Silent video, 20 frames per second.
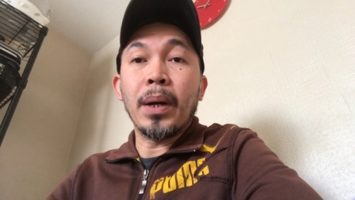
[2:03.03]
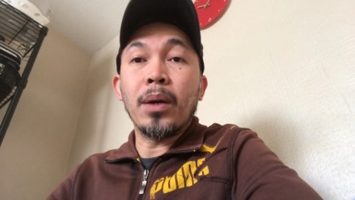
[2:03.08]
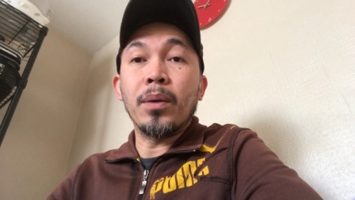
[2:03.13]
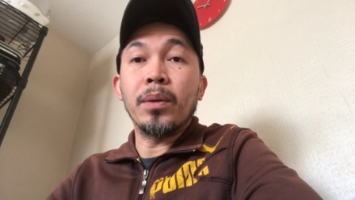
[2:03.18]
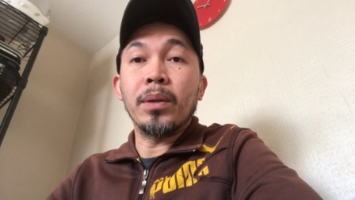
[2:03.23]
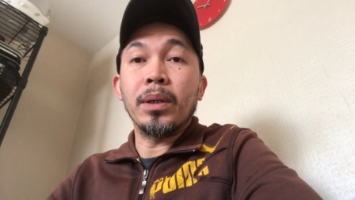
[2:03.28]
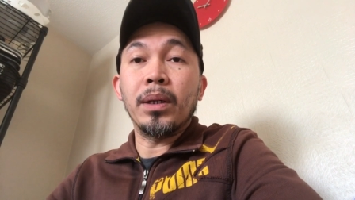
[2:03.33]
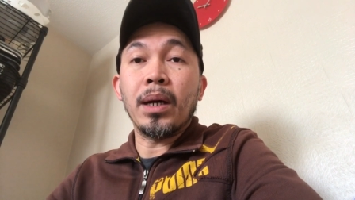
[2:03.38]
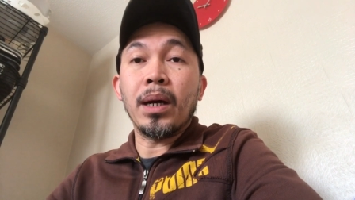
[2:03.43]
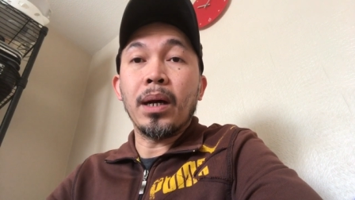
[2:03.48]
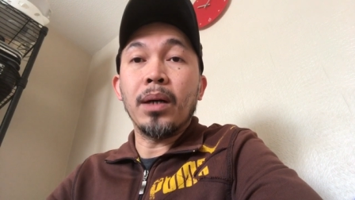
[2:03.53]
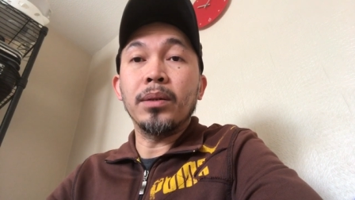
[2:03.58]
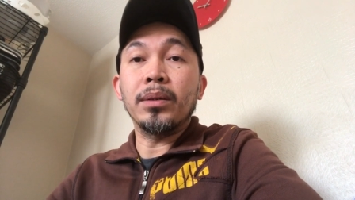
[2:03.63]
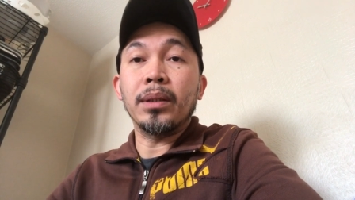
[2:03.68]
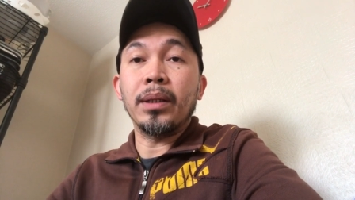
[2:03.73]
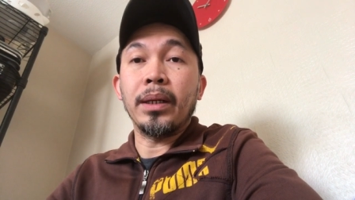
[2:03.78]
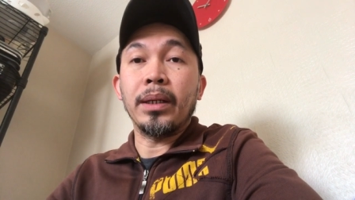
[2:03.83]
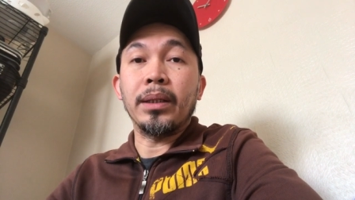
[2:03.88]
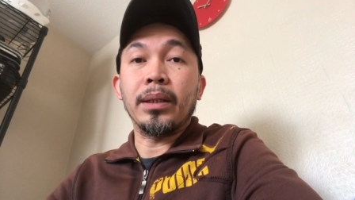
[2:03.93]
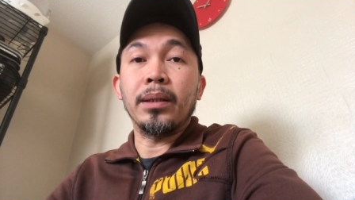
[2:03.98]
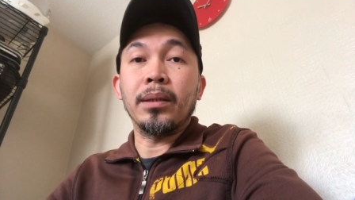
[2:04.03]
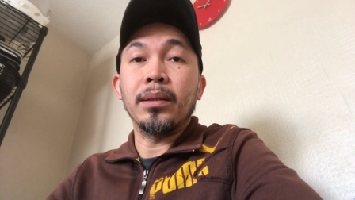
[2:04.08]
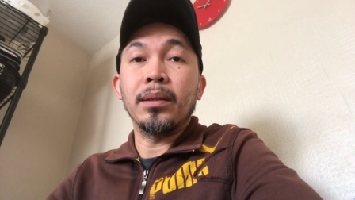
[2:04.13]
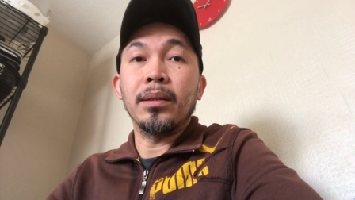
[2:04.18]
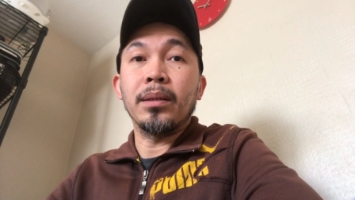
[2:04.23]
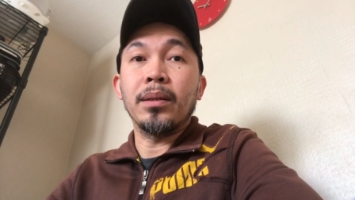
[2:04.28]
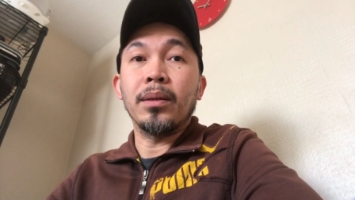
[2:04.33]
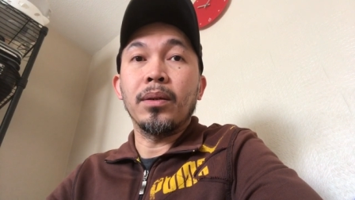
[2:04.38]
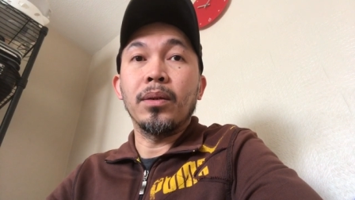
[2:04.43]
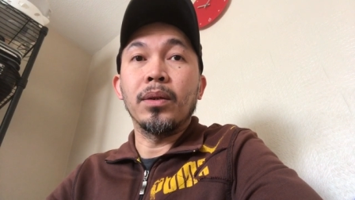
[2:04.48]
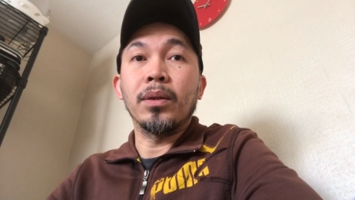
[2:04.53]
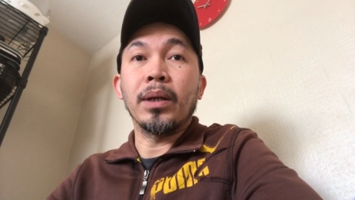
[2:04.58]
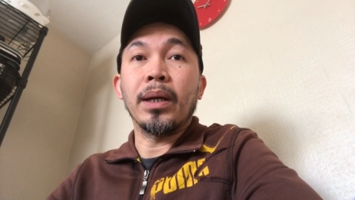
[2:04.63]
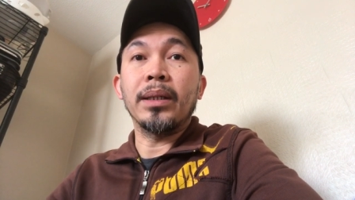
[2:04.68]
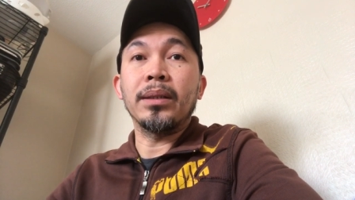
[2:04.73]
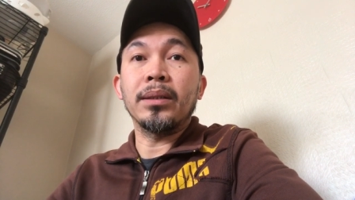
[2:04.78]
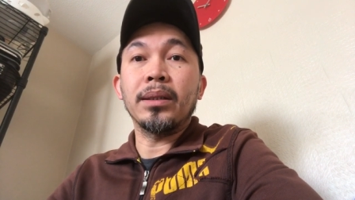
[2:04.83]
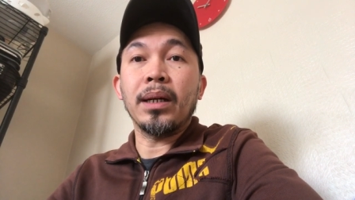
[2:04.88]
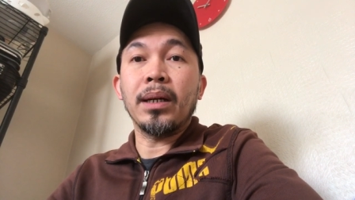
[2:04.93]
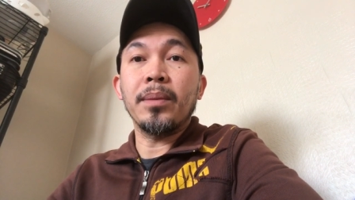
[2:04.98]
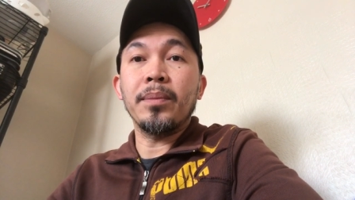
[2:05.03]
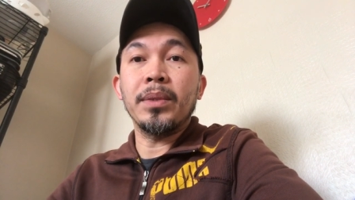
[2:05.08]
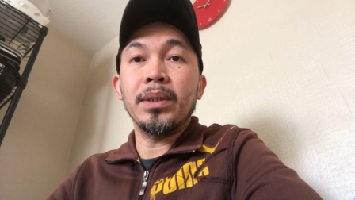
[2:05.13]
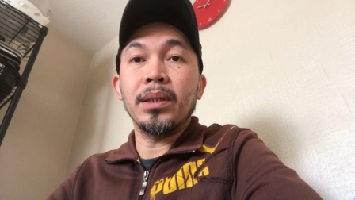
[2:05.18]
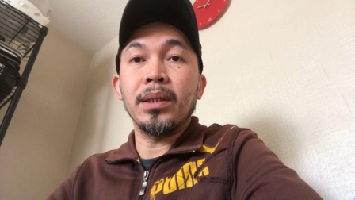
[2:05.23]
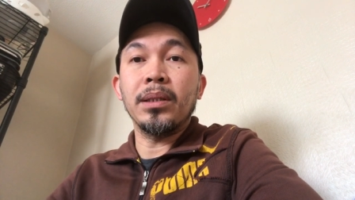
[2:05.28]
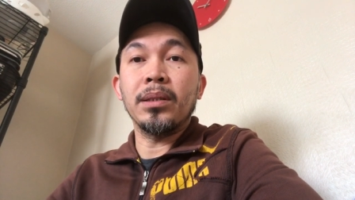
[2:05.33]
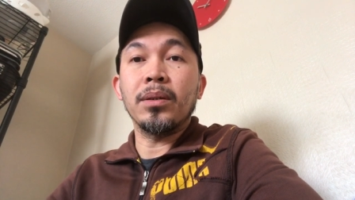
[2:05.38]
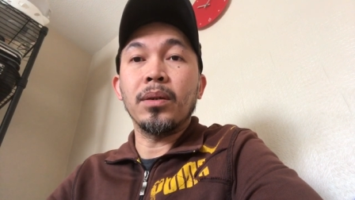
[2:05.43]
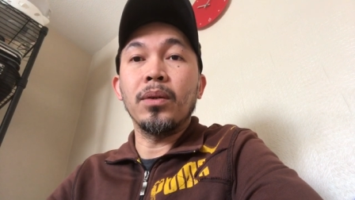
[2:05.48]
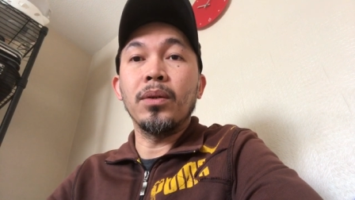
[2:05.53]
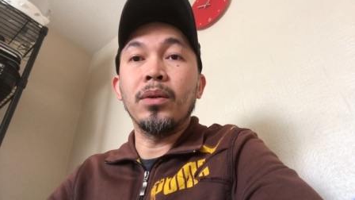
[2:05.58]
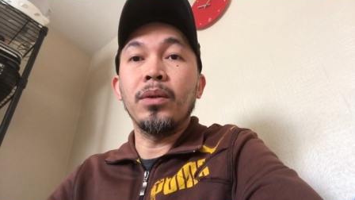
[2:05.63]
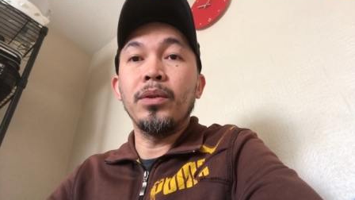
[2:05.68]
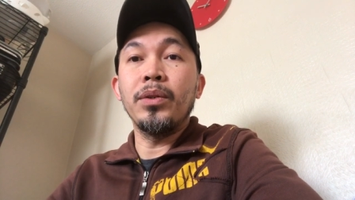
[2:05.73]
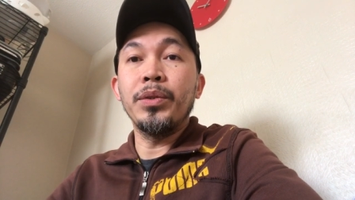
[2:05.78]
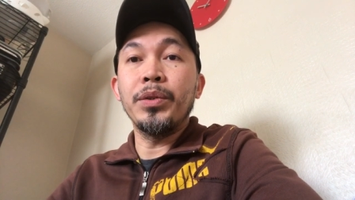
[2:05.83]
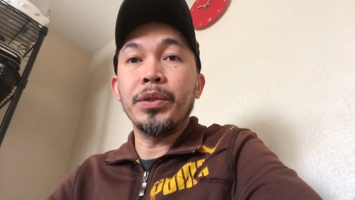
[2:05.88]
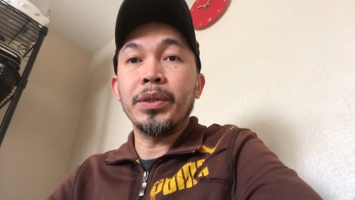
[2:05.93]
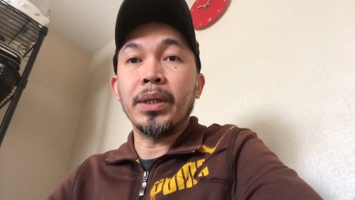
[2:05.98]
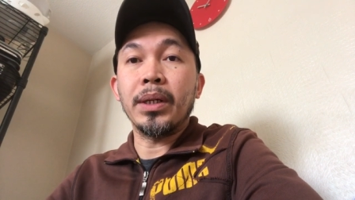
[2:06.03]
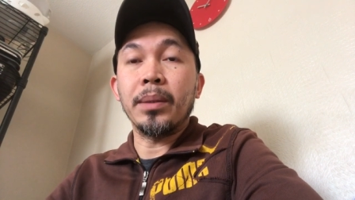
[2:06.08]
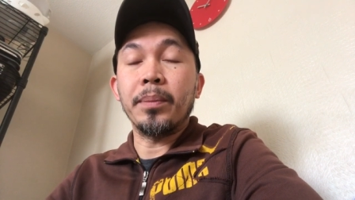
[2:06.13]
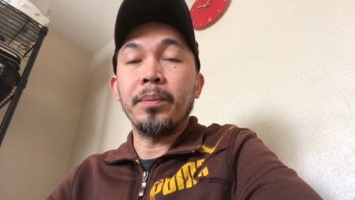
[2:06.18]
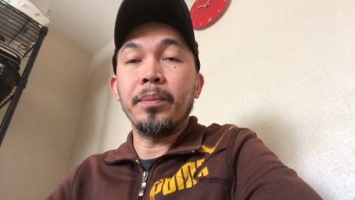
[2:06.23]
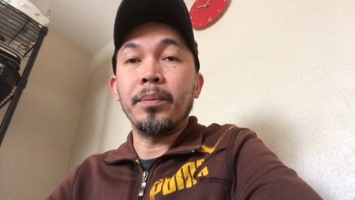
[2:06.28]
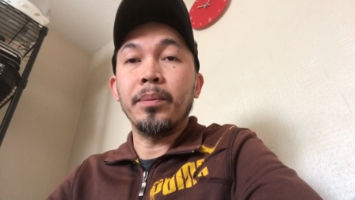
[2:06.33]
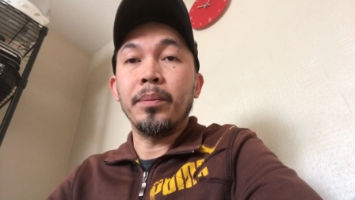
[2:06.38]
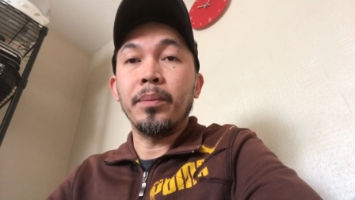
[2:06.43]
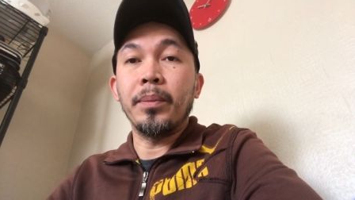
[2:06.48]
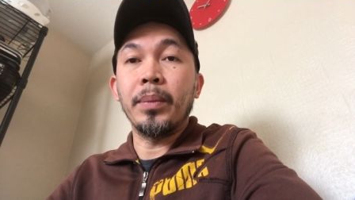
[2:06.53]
power outlet or at times it's all used up